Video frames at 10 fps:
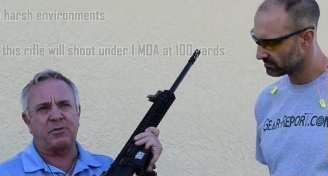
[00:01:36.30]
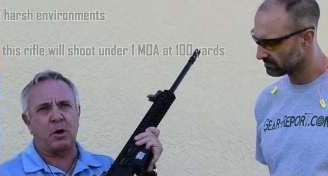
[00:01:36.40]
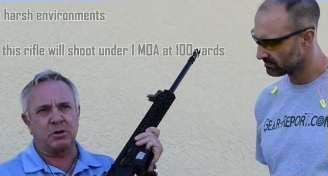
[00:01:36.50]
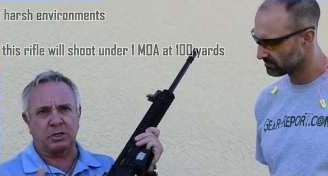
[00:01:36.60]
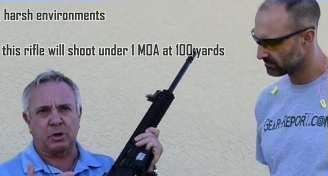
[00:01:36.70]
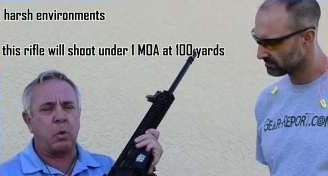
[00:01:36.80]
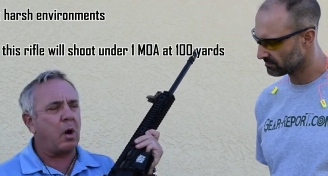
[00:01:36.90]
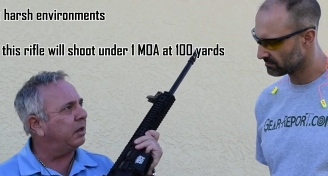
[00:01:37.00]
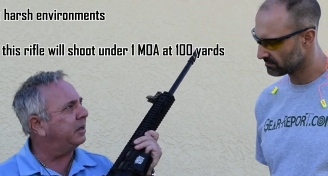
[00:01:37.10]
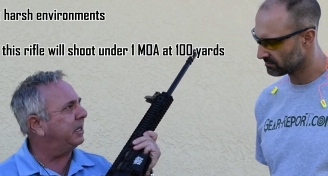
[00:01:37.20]
Speaker 1: far as the
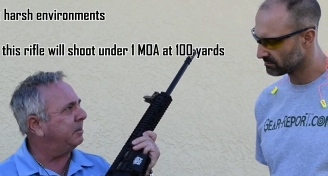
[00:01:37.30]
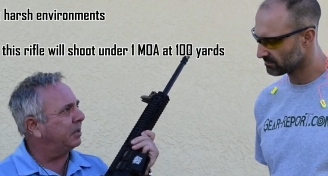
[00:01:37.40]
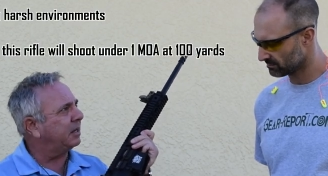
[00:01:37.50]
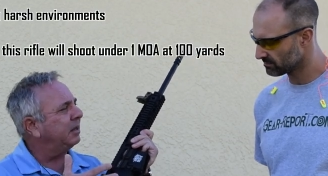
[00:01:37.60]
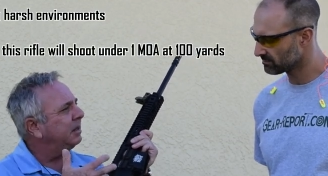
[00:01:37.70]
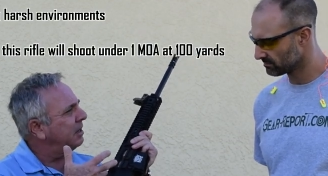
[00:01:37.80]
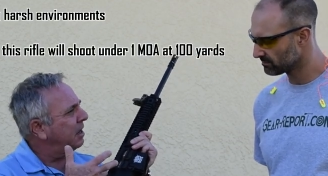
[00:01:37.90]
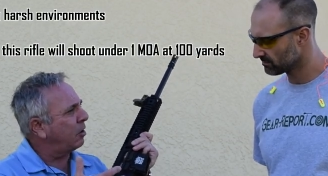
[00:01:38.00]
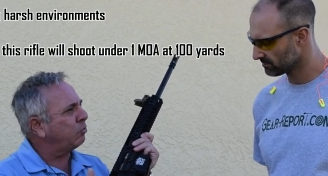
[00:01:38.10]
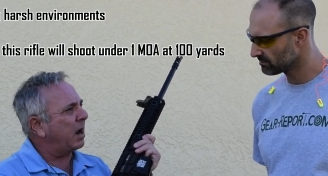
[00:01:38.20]
quality, but a,
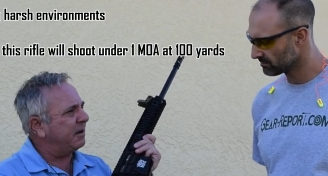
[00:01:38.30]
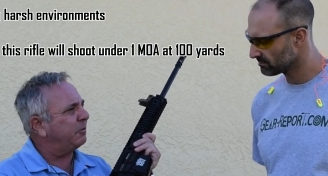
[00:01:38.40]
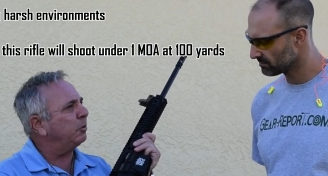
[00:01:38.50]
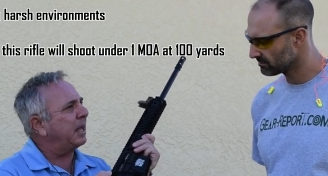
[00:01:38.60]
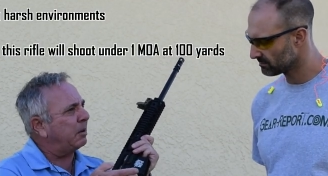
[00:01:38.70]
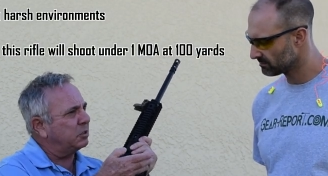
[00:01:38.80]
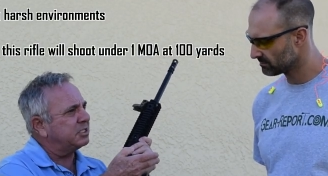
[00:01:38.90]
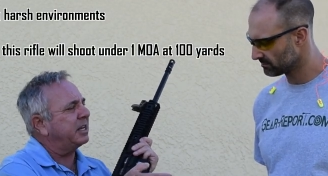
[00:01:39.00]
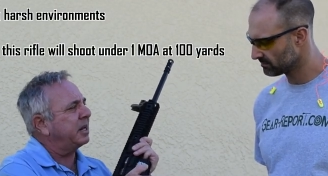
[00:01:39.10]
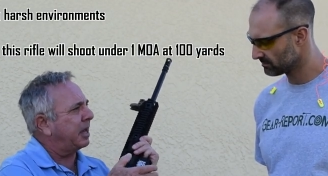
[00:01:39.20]
a rifle that was
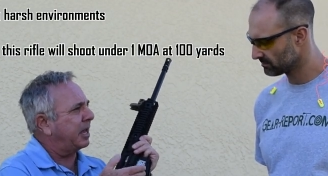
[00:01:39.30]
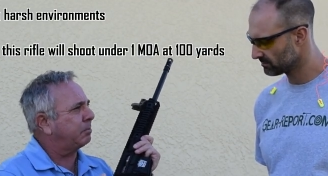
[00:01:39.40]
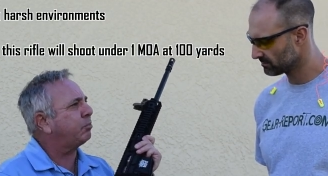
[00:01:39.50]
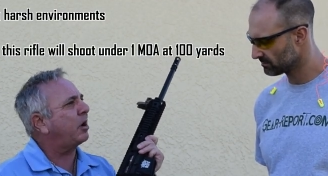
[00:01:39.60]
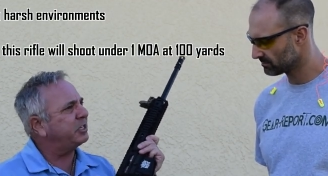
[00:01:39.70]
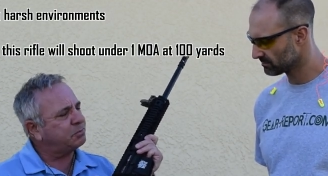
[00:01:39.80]
at a, at a price